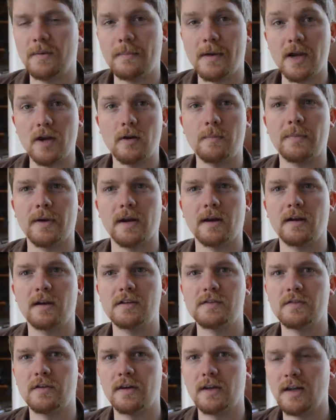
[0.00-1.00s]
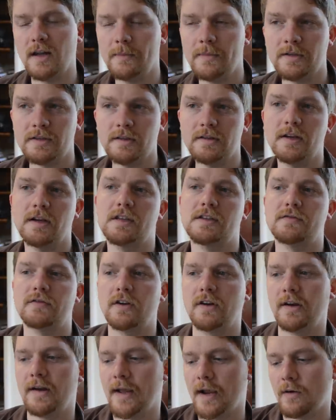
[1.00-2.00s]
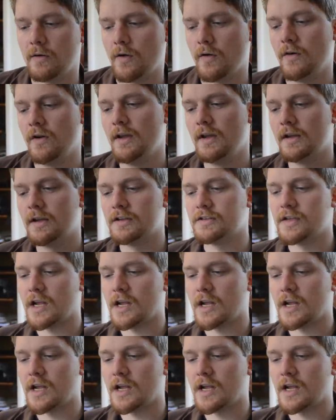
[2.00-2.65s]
is very myopic, it's very limited, and it's very narrow.